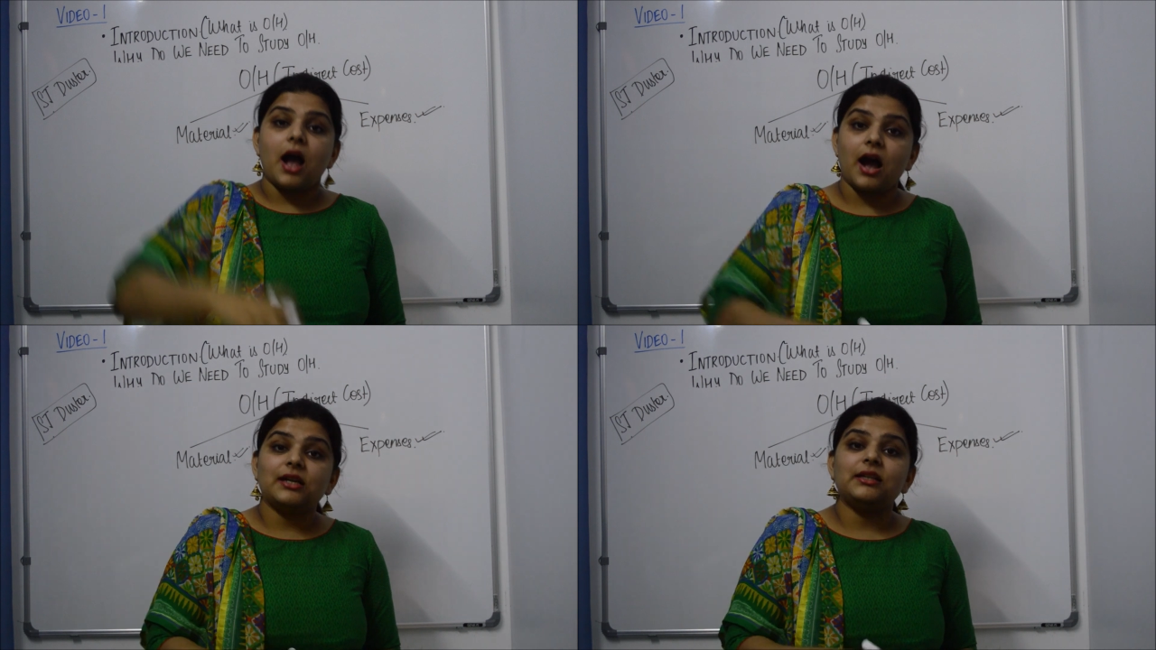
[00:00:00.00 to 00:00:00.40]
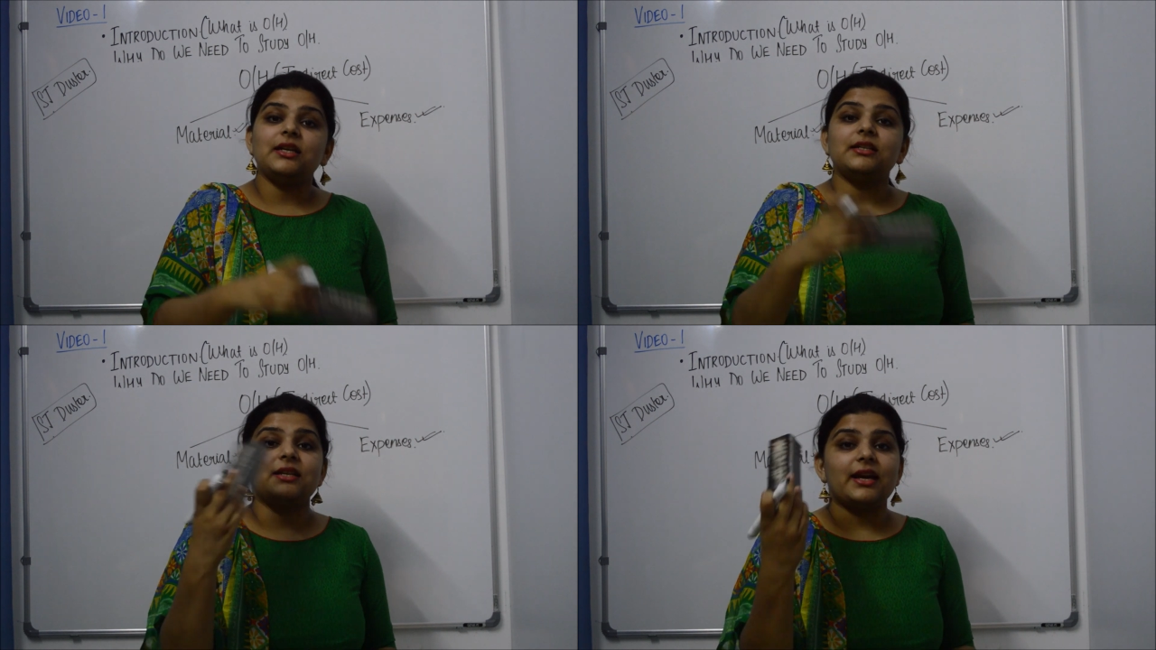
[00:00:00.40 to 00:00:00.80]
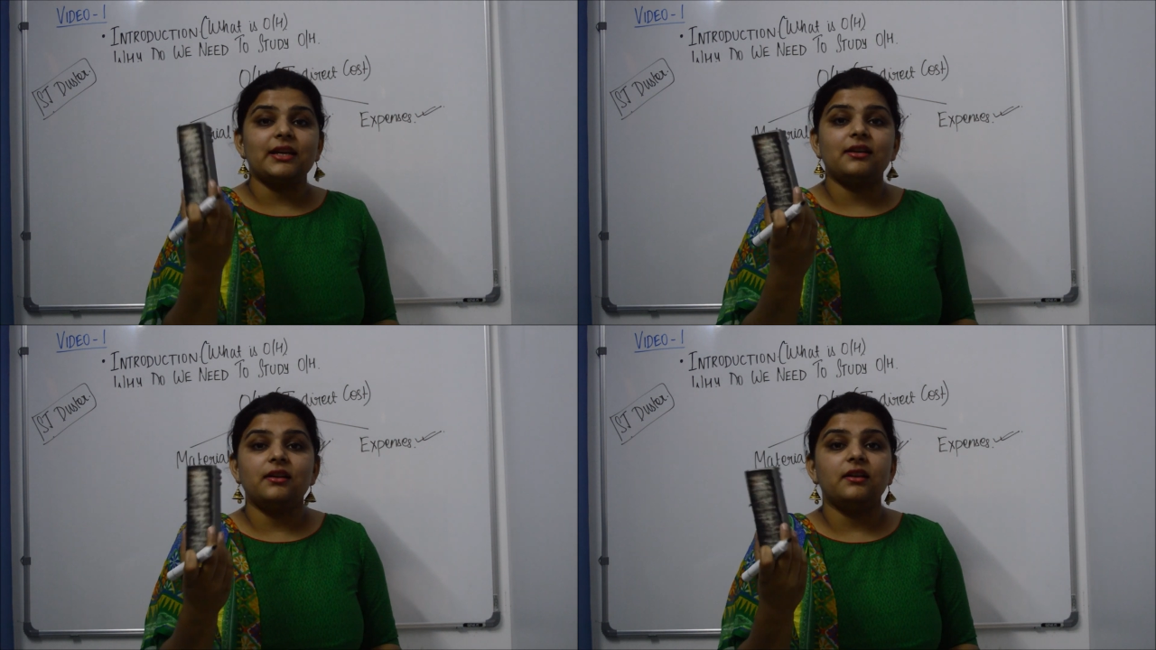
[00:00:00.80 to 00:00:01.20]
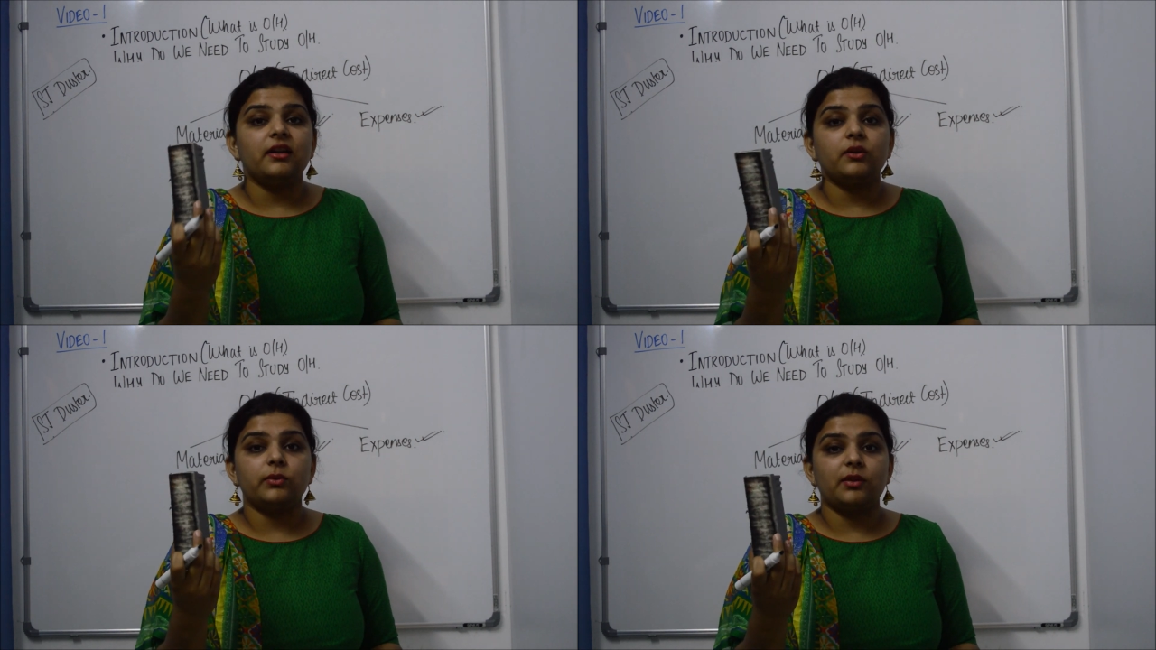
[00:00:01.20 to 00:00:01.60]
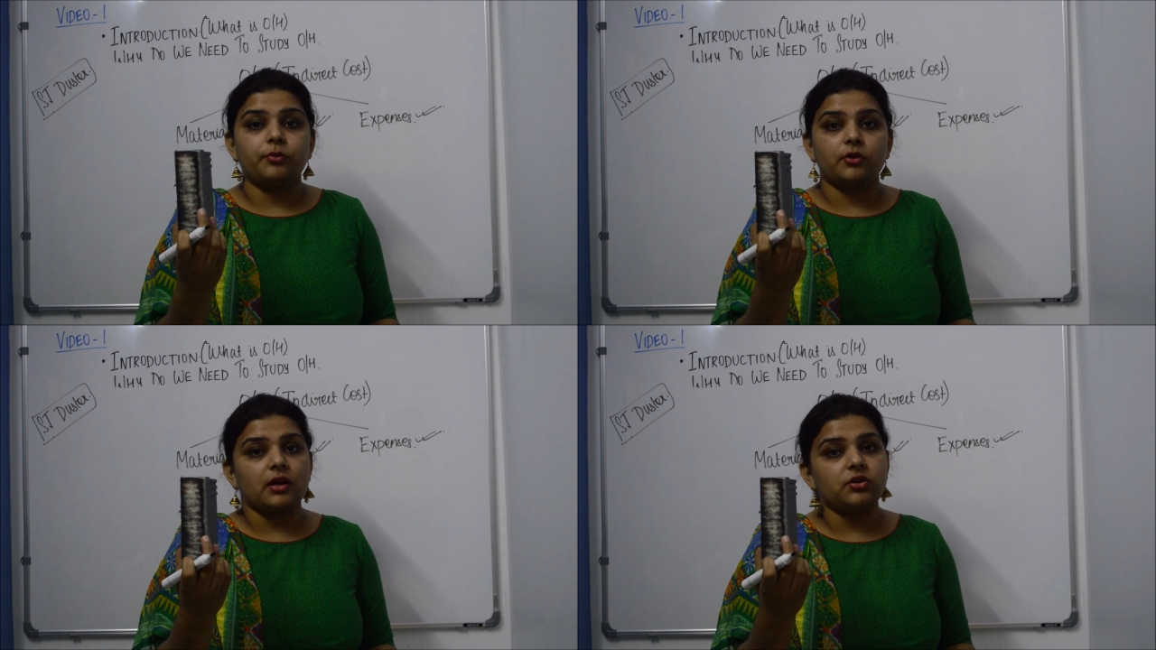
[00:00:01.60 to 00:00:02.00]
are these directly linked with the
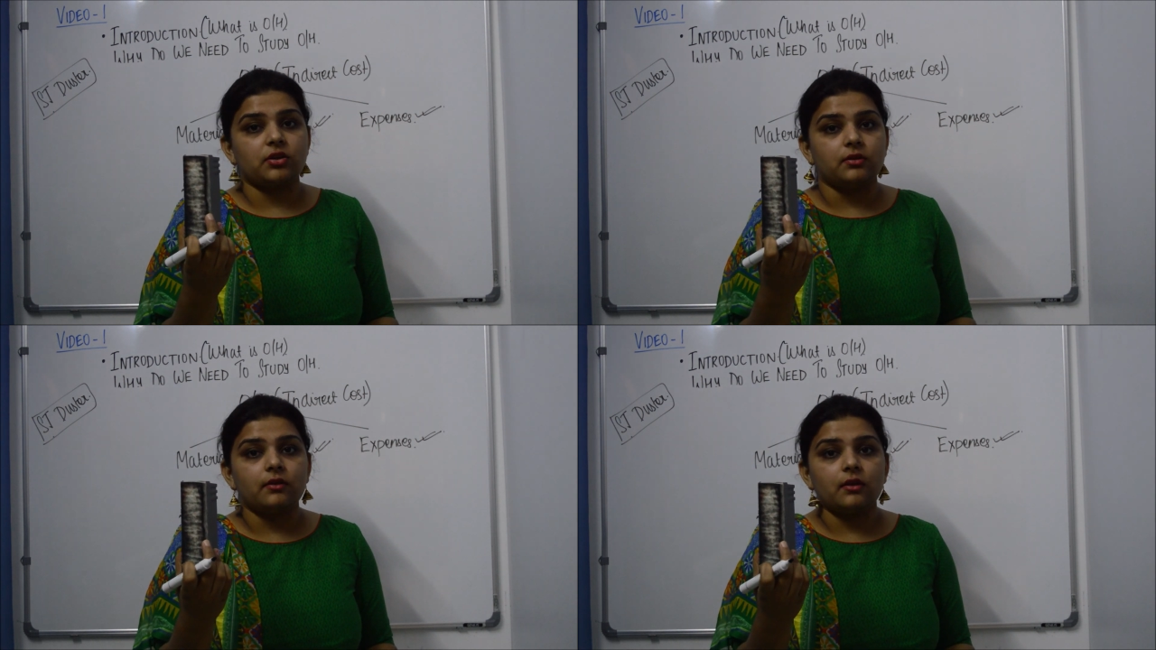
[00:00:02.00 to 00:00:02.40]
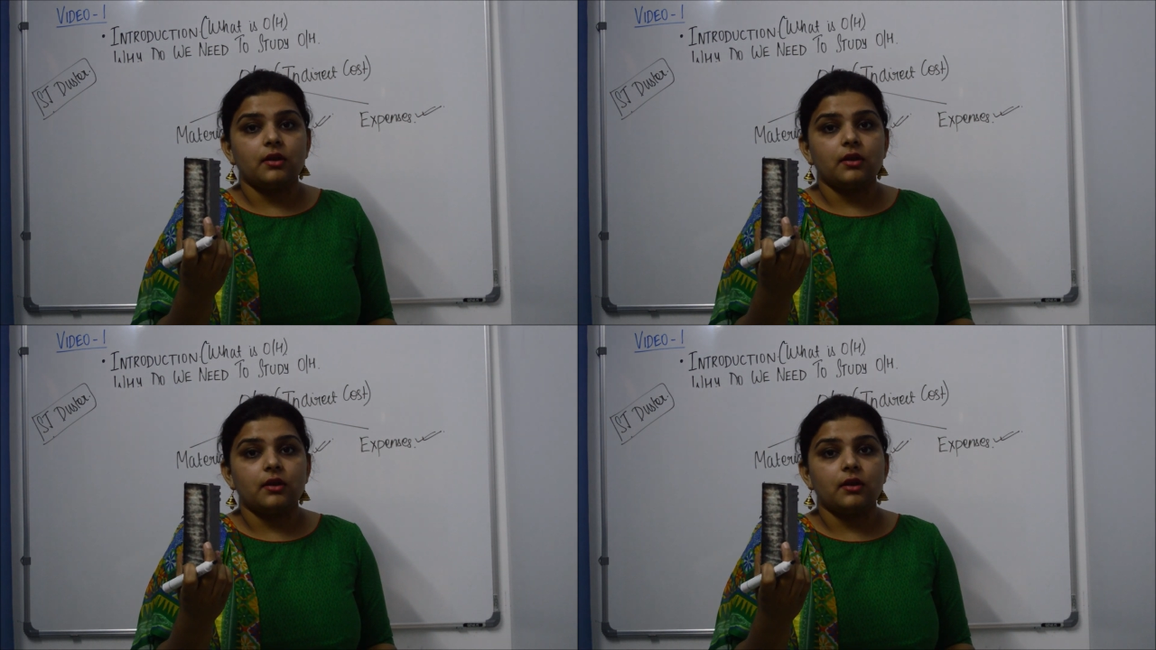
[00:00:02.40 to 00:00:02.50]
production?